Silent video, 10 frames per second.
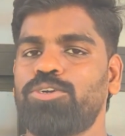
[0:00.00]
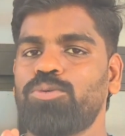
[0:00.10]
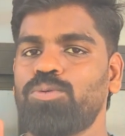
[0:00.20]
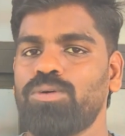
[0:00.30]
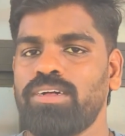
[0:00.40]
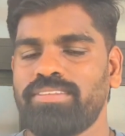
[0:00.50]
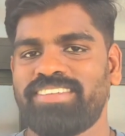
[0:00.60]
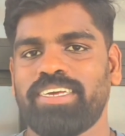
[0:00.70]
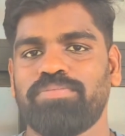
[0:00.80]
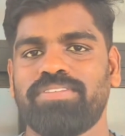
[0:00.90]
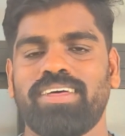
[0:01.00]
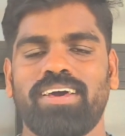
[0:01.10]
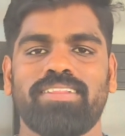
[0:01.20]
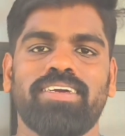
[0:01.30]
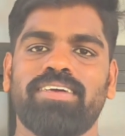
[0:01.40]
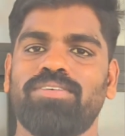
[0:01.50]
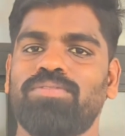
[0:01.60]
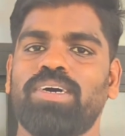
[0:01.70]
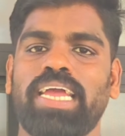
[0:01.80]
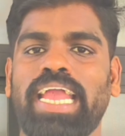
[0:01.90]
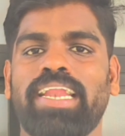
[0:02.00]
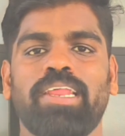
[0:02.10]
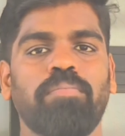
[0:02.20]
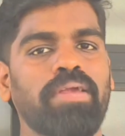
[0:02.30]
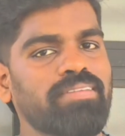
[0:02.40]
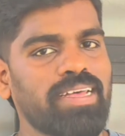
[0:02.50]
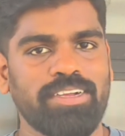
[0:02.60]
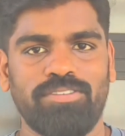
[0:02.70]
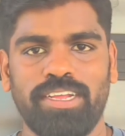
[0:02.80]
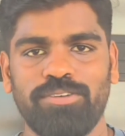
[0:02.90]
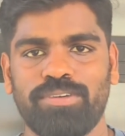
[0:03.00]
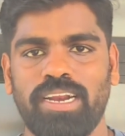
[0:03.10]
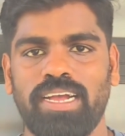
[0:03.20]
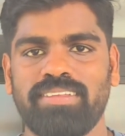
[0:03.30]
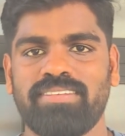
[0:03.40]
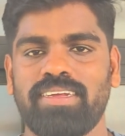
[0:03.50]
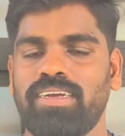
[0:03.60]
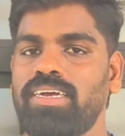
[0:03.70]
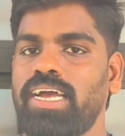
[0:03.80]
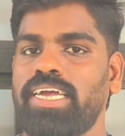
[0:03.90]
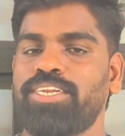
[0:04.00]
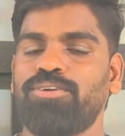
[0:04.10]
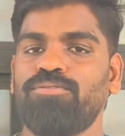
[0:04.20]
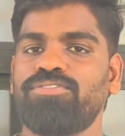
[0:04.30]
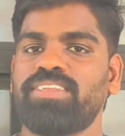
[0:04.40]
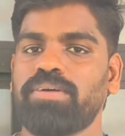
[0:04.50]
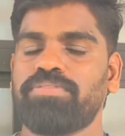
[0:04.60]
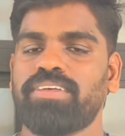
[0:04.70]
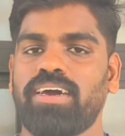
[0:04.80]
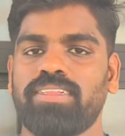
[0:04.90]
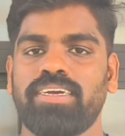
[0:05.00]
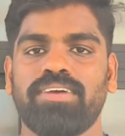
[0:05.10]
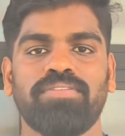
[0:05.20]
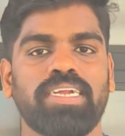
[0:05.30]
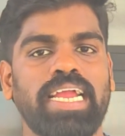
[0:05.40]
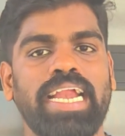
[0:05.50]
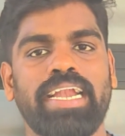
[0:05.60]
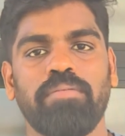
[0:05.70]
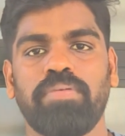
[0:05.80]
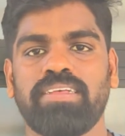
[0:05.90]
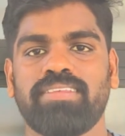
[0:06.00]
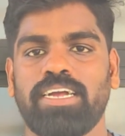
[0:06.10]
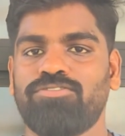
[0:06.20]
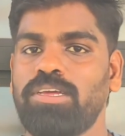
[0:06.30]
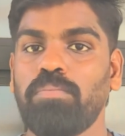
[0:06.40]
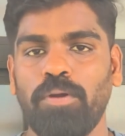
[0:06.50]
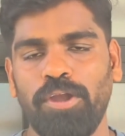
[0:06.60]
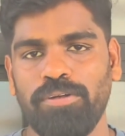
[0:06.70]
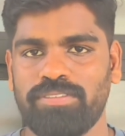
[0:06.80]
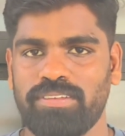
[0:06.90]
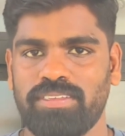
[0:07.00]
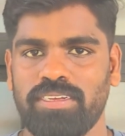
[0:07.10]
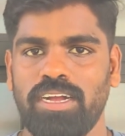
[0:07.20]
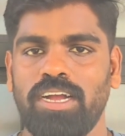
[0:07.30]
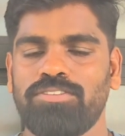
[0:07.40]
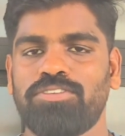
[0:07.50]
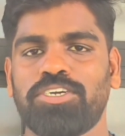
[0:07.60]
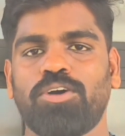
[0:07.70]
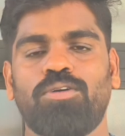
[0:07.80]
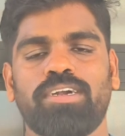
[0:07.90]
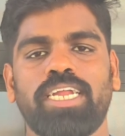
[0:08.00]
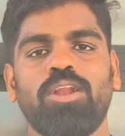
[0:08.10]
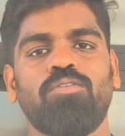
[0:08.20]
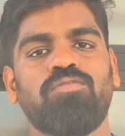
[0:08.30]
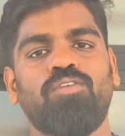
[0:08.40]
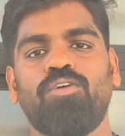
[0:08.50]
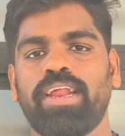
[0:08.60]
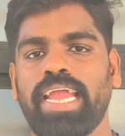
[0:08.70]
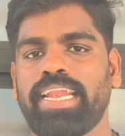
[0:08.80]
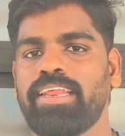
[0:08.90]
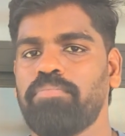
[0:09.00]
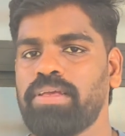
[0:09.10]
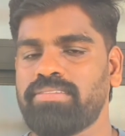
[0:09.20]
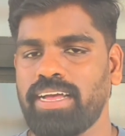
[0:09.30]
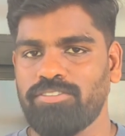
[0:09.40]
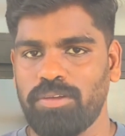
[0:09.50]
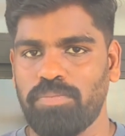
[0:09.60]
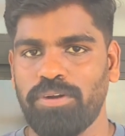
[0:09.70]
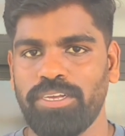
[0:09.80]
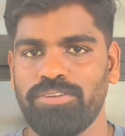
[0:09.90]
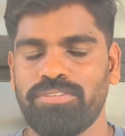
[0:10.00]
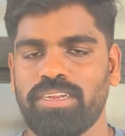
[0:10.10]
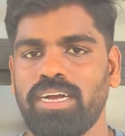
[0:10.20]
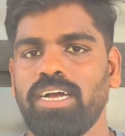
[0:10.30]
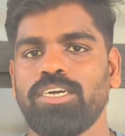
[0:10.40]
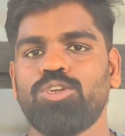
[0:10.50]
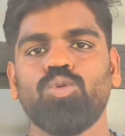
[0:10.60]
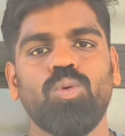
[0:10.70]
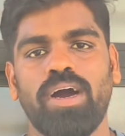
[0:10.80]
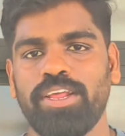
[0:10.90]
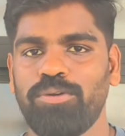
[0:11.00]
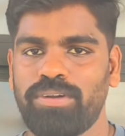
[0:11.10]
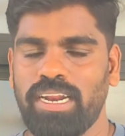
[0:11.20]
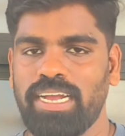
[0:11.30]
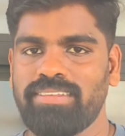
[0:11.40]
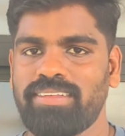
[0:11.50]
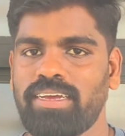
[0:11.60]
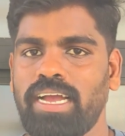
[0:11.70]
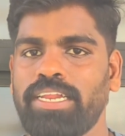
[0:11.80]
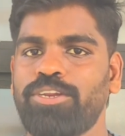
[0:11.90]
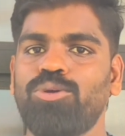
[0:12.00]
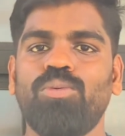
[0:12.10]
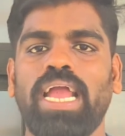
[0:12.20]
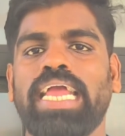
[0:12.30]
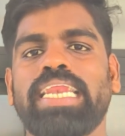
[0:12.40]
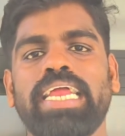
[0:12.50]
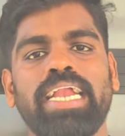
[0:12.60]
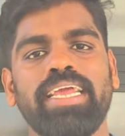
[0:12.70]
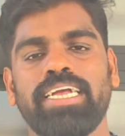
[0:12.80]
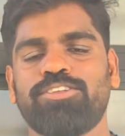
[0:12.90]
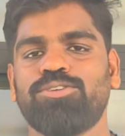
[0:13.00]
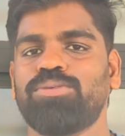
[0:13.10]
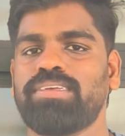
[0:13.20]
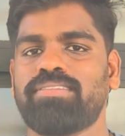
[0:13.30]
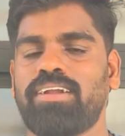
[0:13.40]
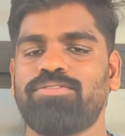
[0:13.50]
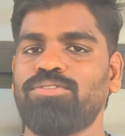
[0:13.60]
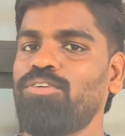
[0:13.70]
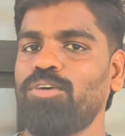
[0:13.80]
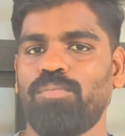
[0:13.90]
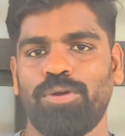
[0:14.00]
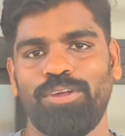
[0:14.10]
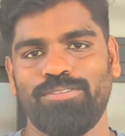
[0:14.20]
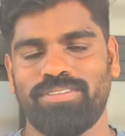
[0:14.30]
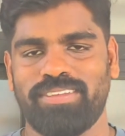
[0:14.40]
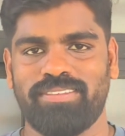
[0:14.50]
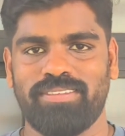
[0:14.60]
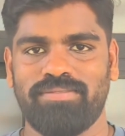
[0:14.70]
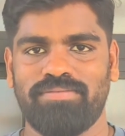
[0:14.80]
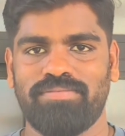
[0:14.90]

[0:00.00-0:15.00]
two steps are there where ATP is actually utilized, and two steps are there where ATP is actually produces. So total of 4 ATP is actually produced, 2 are utilized, and 2 NADH2 is also produces.